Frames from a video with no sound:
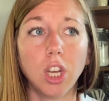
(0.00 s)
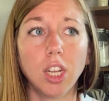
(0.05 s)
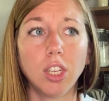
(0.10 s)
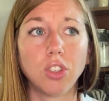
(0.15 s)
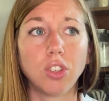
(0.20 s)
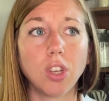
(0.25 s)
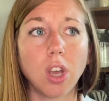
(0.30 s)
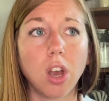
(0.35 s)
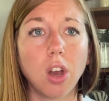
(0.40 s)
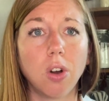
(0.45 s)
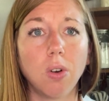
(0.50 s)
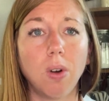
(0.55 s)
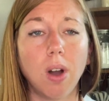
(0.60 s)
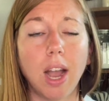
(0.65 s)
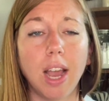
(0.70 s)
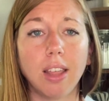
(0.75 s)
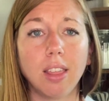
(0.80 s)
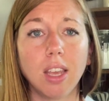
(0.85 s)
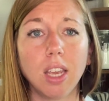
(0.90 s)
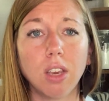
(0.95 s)
So
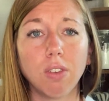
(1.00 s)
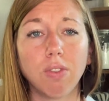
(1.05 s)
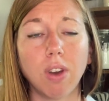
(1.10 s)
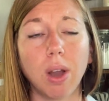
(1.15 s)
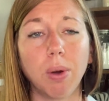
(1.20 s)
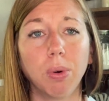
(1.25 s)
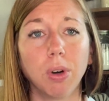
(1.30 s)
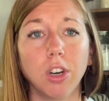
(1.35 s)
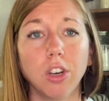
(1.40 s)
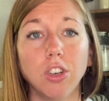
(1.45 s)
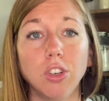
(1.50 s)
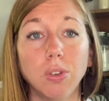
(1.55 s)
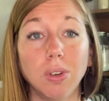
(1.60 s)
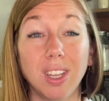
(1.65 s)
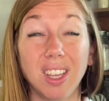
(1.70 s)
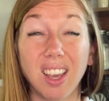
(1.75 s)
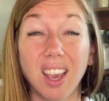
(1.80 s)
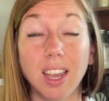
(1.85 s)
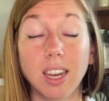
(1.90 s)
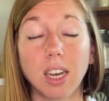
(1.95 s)
I think if I were to do it
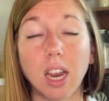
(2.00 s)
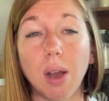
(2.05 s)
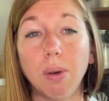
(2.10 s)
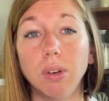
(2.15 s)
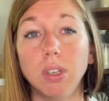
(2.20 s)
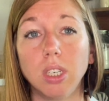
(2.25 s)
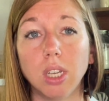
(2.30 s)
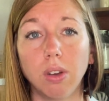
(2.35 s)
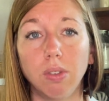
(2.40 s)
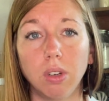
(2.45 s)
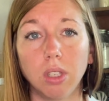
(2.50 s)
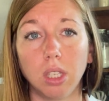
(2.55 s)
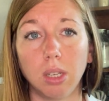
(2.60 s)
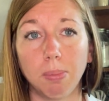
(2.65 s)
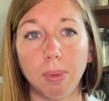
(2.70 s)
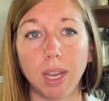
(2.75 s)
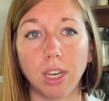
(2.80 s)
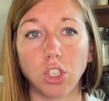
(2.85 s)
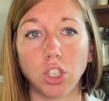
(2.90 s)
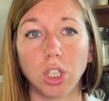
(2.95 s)
again, I would definitely
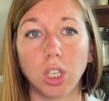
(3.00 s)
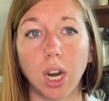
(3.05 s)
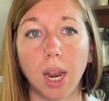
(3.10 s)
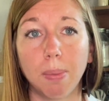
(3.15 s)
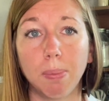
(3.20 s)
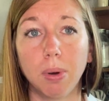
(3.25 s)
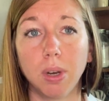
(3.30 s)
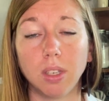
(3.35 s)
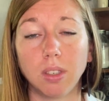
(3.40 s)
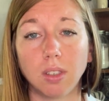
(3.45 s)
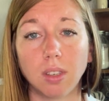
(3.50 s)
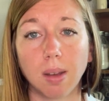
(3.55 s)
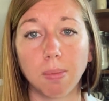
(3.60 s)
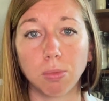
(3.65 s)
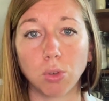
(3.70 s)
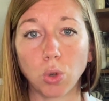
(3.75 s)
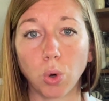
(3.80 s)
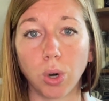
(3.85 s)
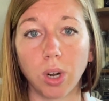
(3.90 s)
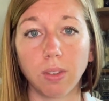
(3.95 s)
make sure I put
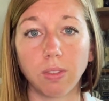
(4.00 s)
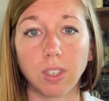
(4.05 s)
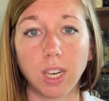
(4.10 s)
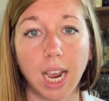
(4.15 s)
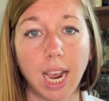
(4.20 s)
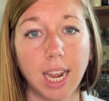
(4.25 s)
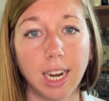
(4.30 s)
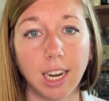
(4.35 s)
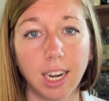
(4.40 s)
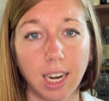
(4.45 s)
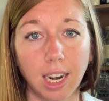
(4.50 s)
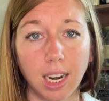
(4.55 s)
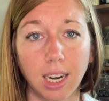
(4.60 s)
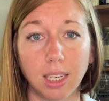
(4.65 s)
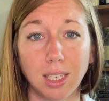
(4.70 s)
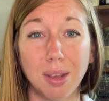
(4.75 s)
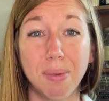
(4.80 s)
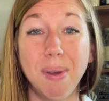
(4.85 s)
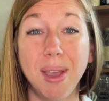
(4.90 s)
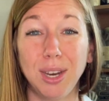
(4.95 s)
some sort of tannin in it
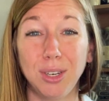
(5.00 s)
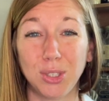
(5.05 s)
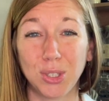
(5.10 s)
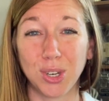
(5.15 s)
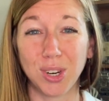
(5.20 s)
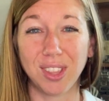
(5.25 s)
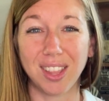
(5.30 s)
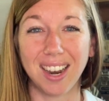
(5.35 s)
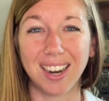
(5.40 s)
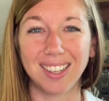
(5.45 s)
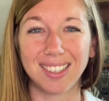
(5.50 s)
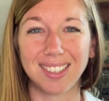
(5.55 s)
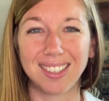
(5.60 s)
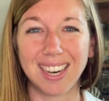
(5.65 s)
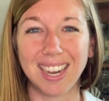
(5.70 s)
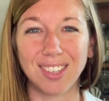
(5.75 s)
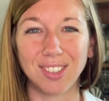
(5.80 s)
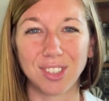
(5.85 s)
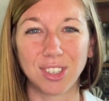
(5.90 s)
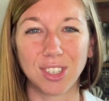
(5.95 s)
to make sure that it
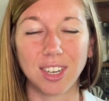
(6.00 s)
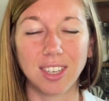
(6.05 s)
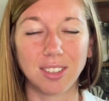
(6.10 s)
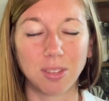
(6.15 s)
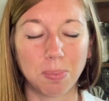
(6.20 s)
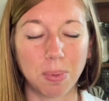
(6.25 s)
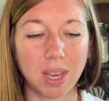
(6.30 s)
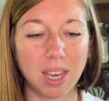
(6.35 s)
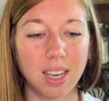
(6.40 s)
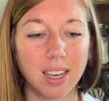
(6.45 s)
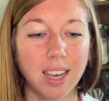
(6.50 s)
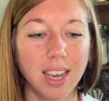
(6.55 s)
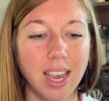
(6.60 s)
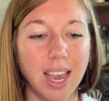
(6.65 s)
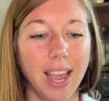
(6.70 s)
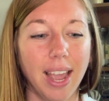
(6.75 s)
stays crispy.